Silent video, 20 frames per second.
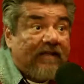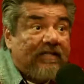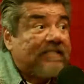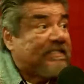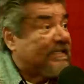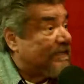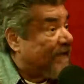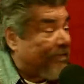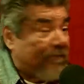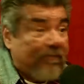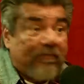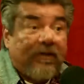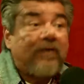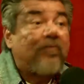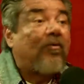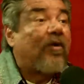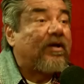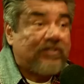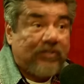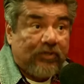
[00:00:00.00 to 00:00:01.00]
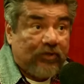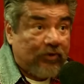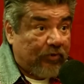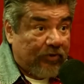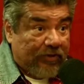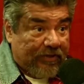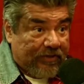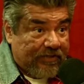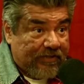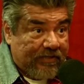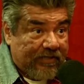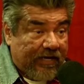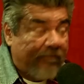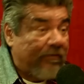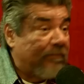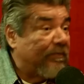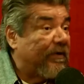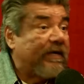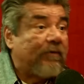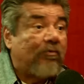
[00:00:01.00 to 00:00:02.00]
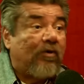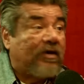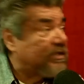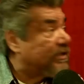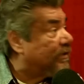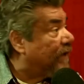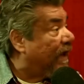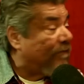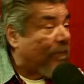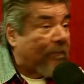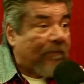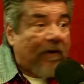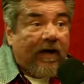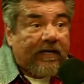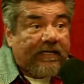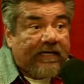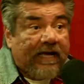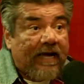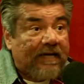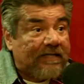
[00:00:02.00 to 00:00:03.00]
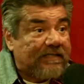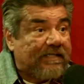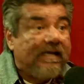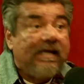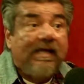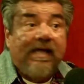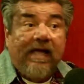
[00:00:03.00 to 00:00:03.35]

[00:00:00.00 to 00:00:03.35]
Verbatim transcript: listen, everybody wants to do this. Yeah. Everybody wants to have a podcast.